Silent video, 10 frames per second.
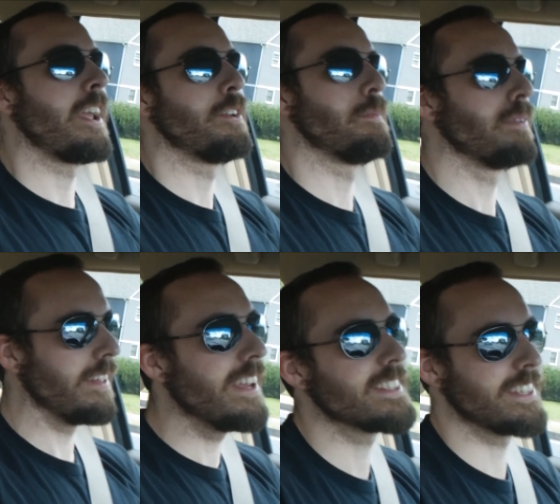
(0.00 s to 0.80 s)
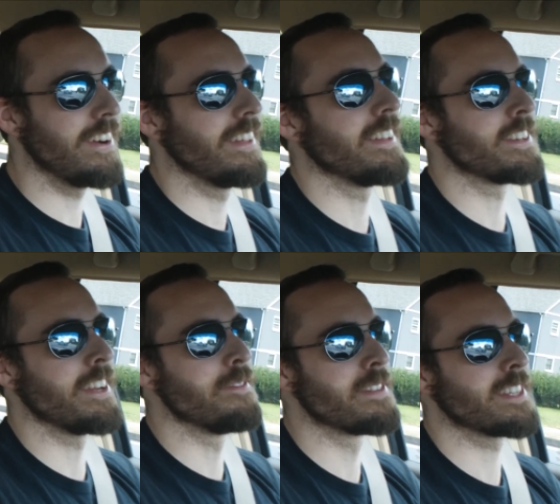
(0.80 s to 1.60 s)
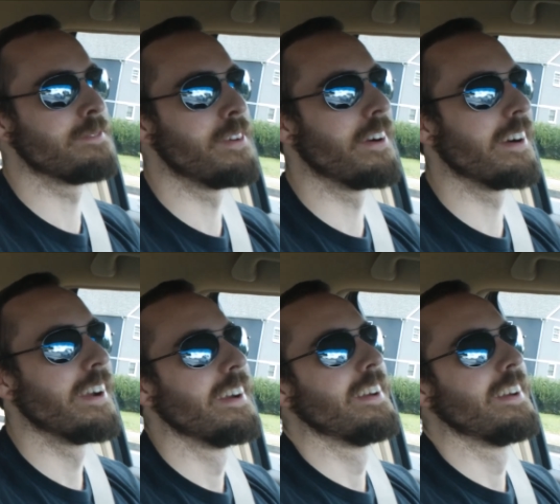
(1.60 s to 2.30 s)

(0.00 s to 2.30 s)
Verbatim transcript: Can you please go to the gym some more?